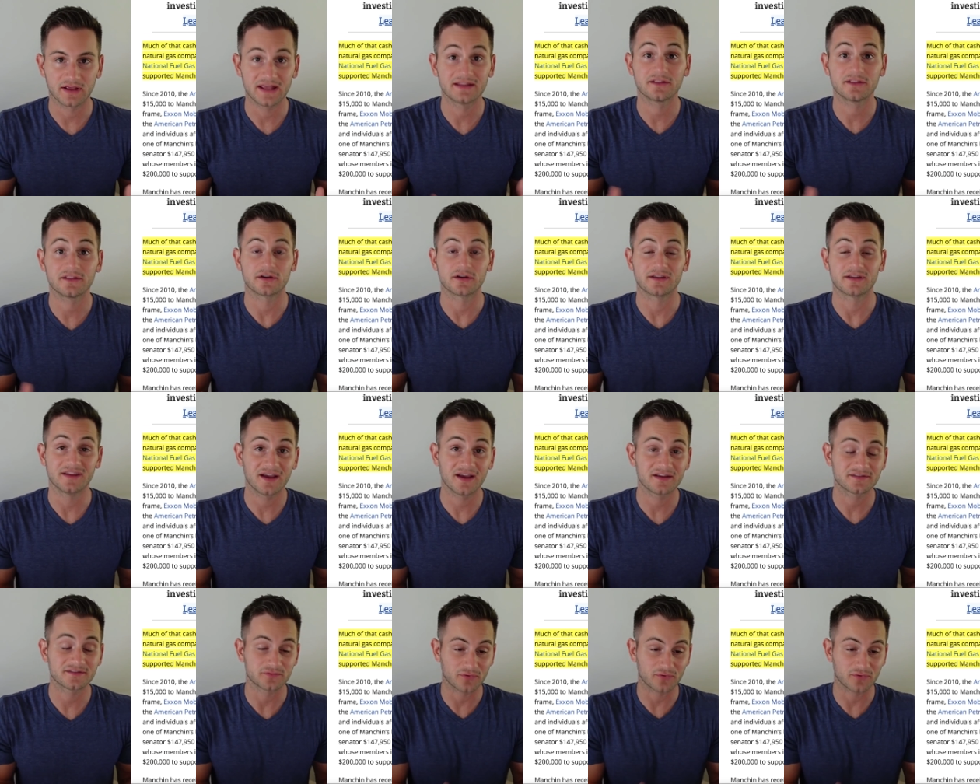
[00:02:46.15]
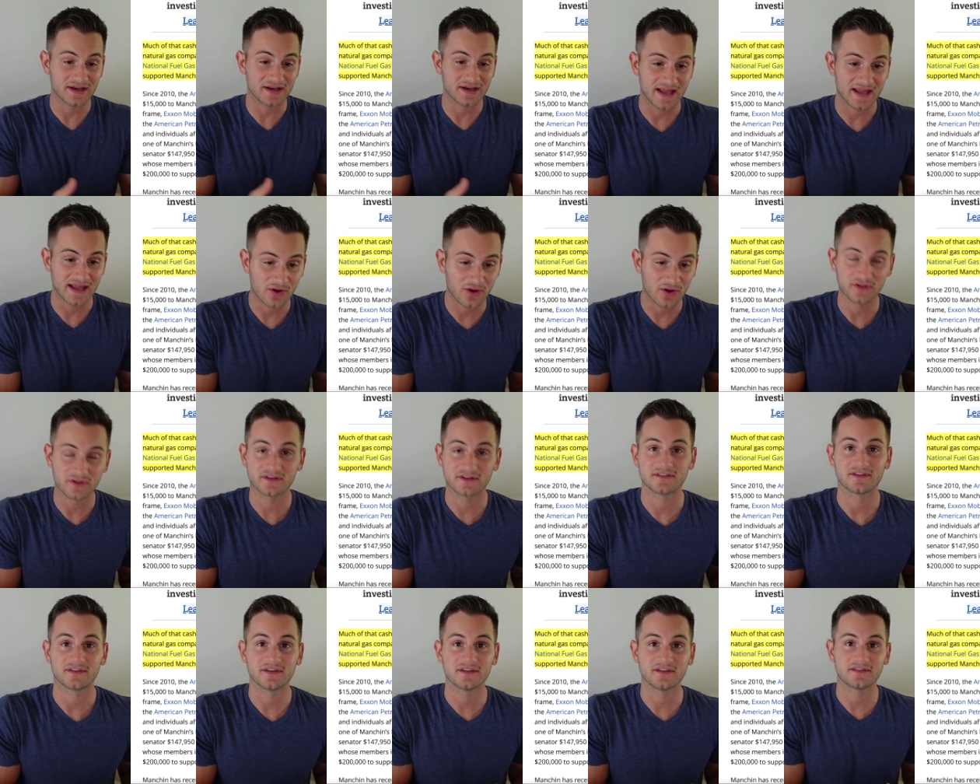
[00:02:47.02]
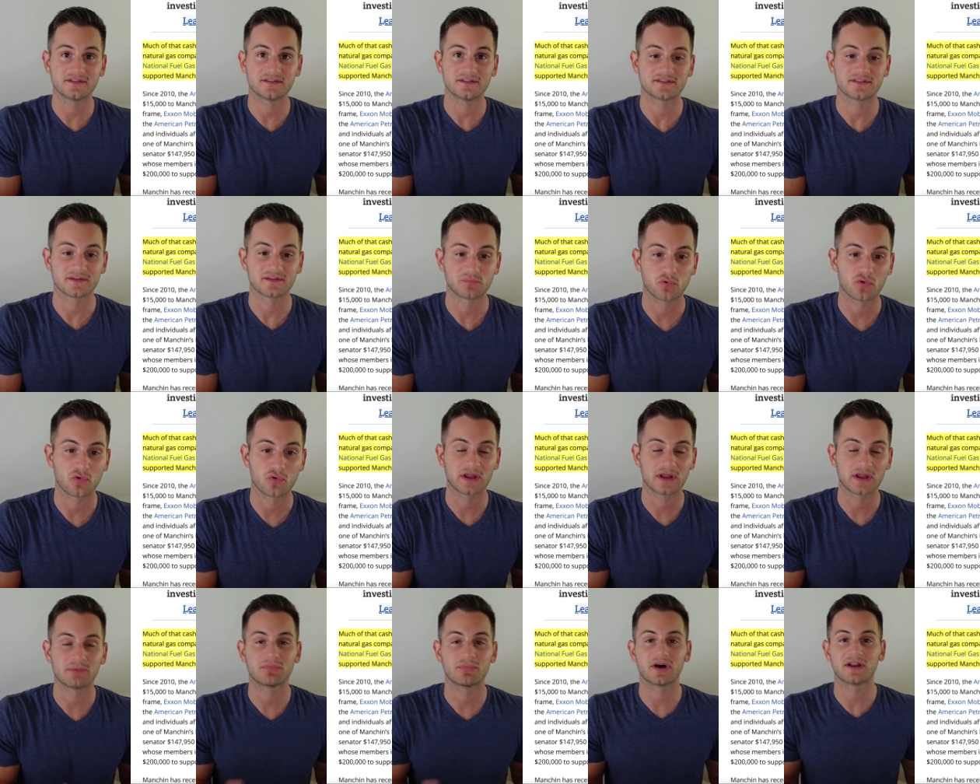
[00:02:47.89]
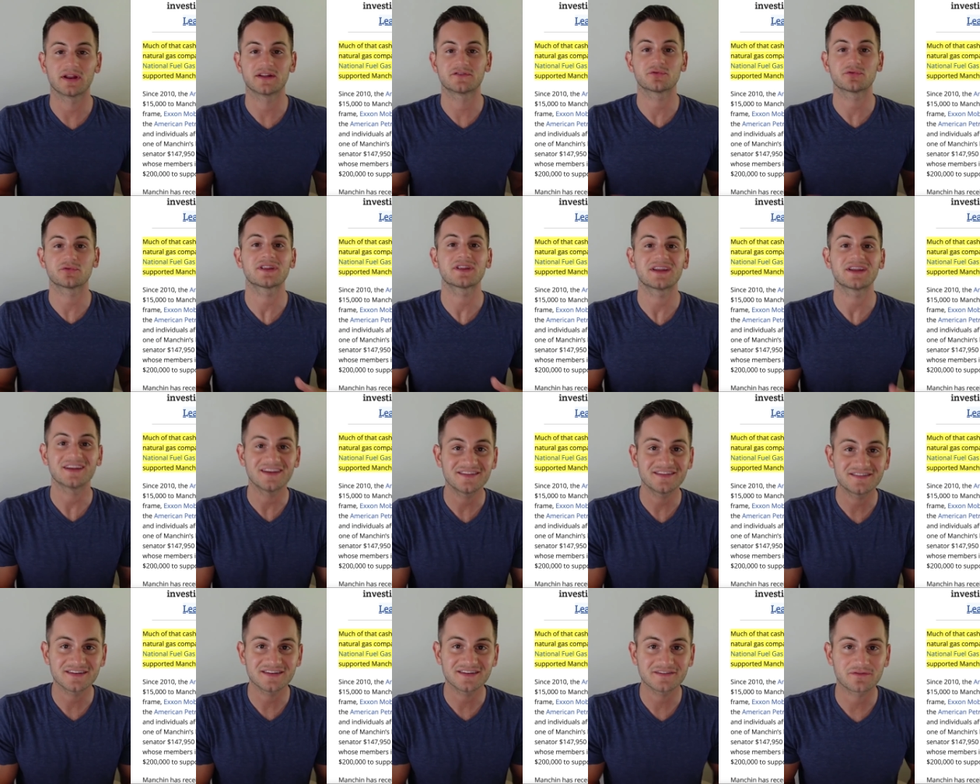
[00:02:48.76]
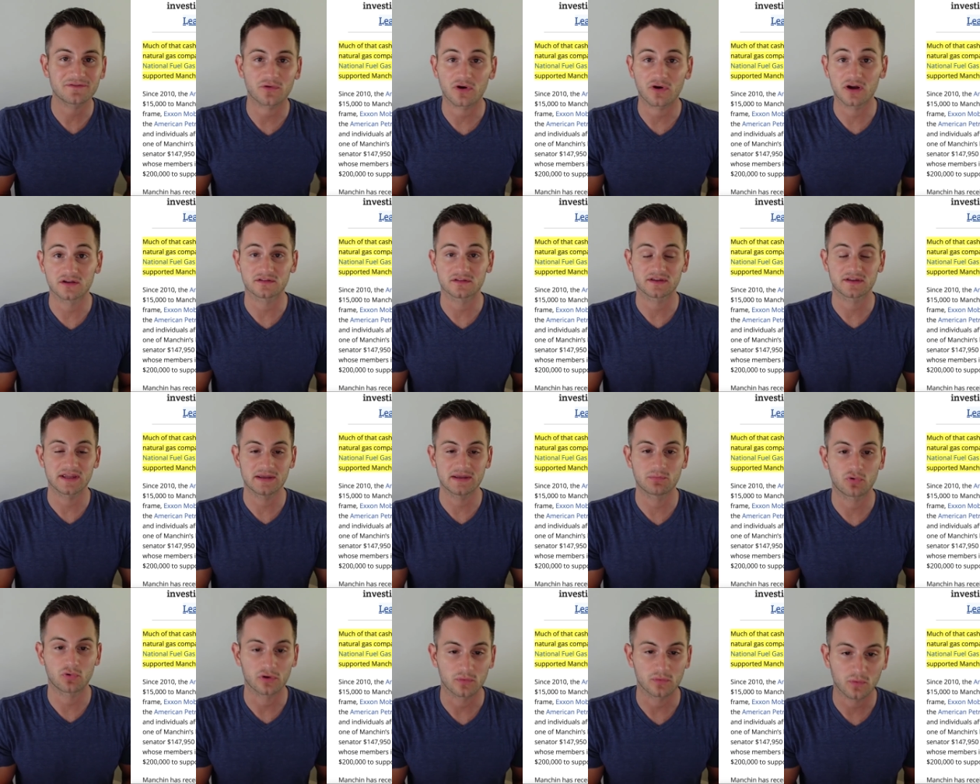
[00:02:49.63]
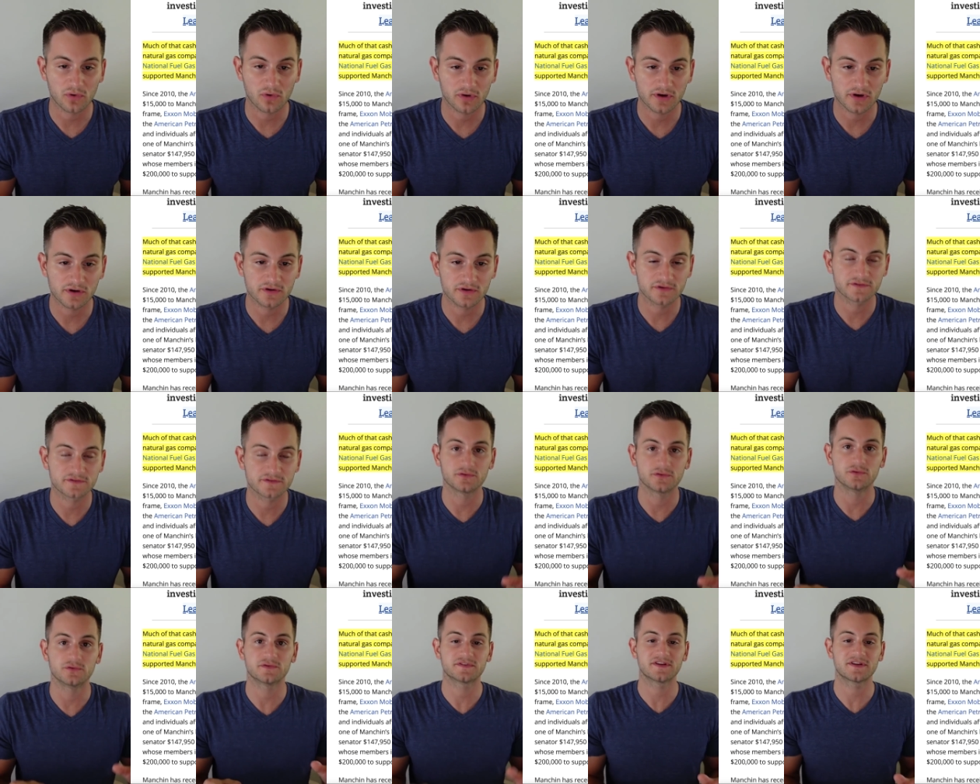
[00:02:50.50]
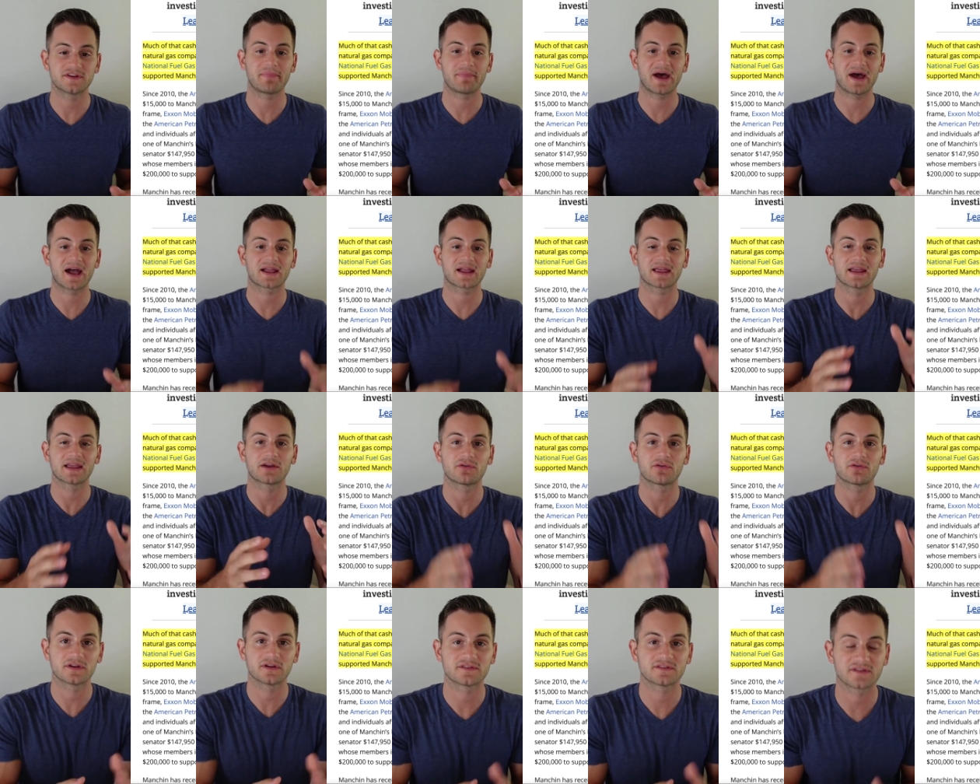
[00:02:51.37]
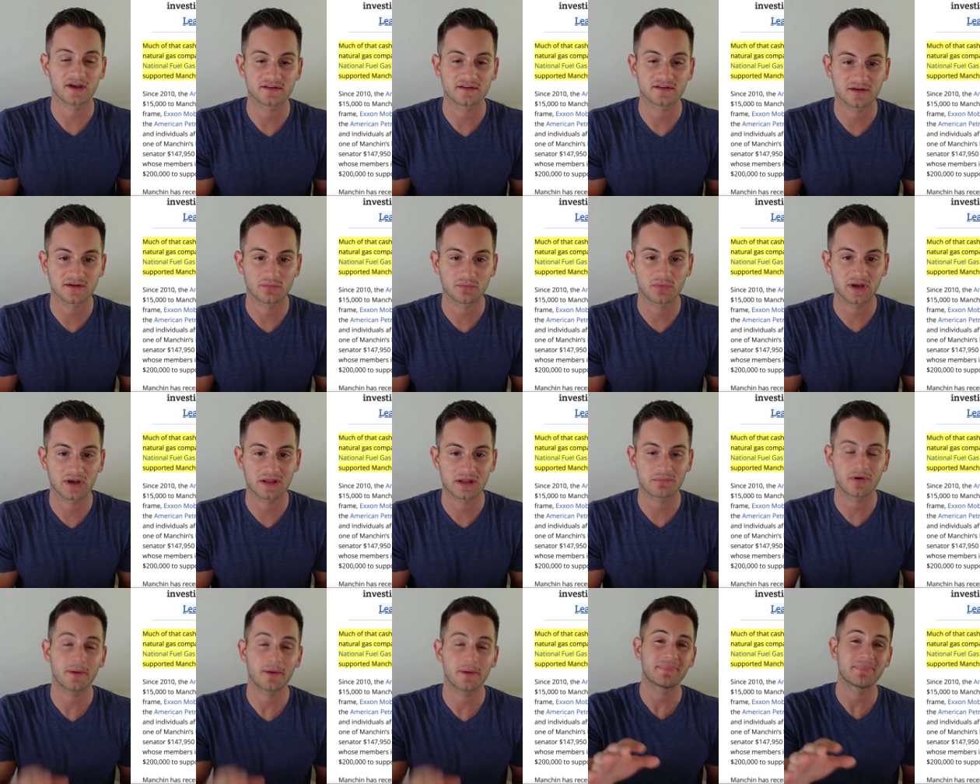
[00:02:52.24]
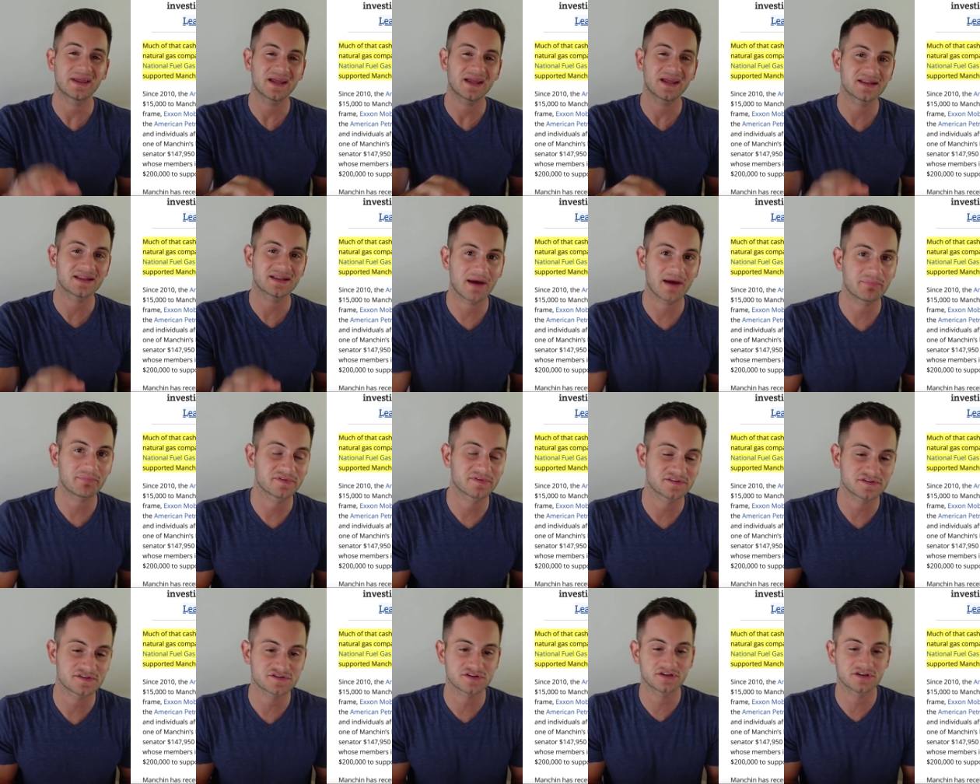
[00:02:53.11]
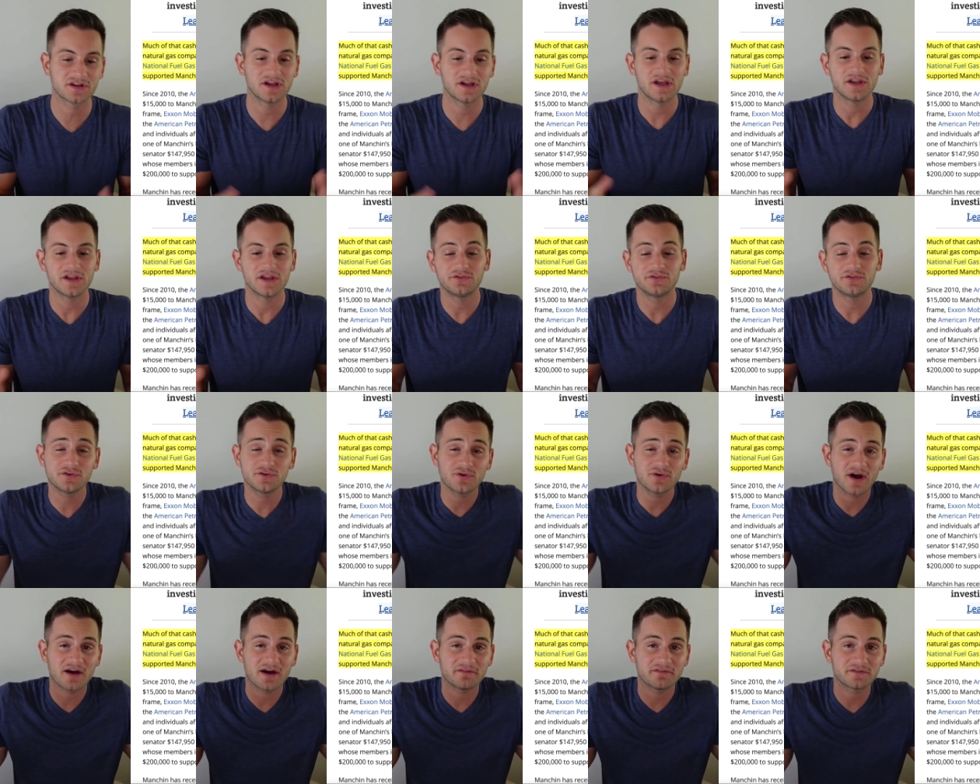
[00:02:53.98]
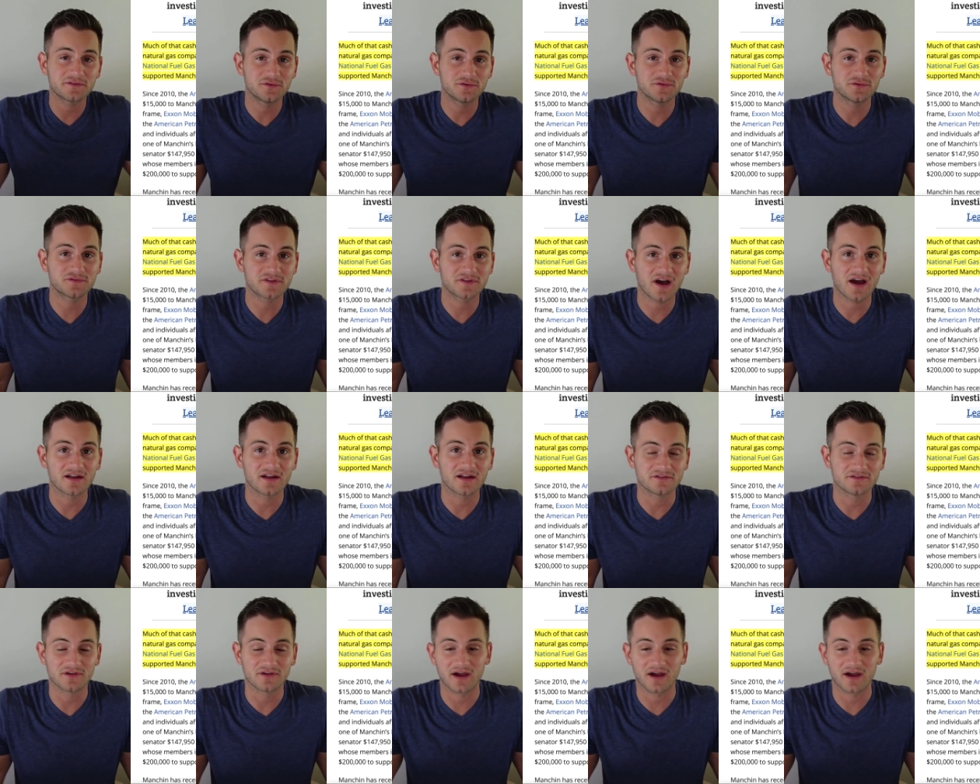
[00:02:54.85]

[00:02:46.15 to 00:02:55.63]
And look, yes, right now this is disappointing, but it's really easy for us keyboard warriors to sit back and criticize somebody, but being in that position, you do have two sides.